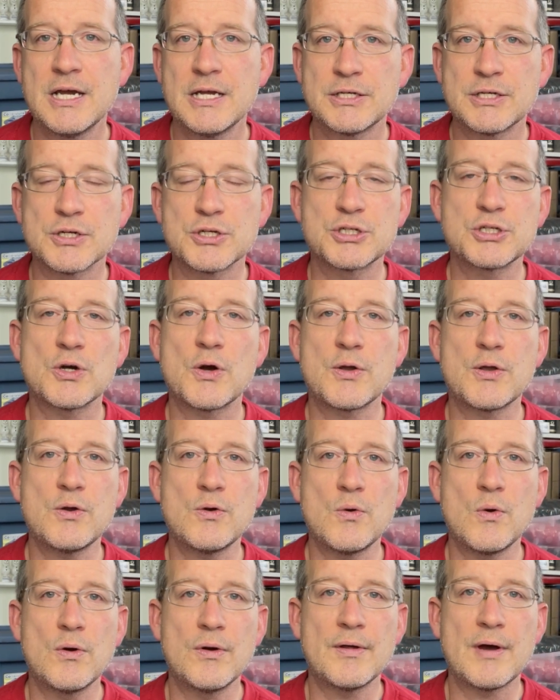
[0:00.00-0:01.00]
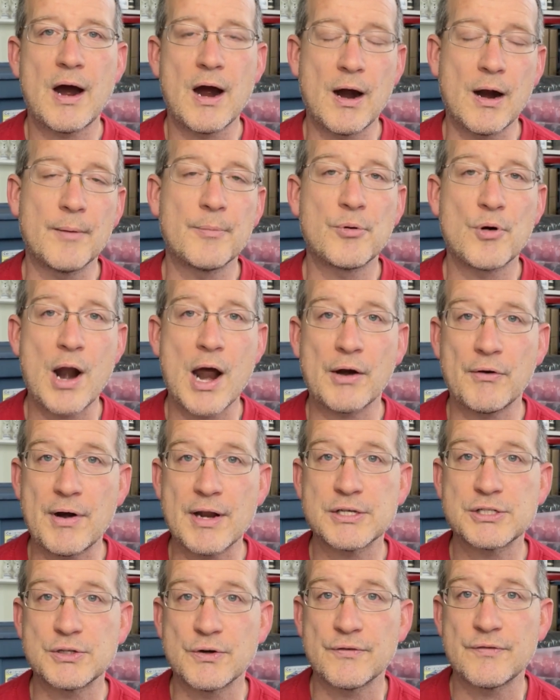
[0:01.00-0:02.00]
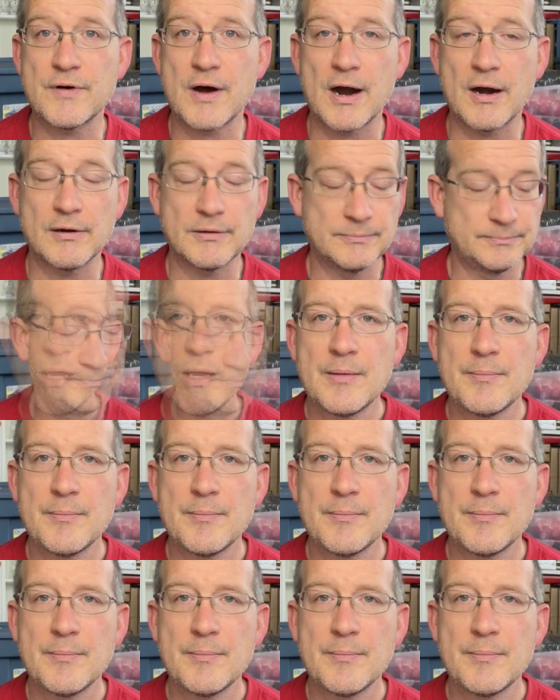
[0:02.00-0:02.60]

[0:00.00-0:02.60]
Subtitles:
to show you our progress so far.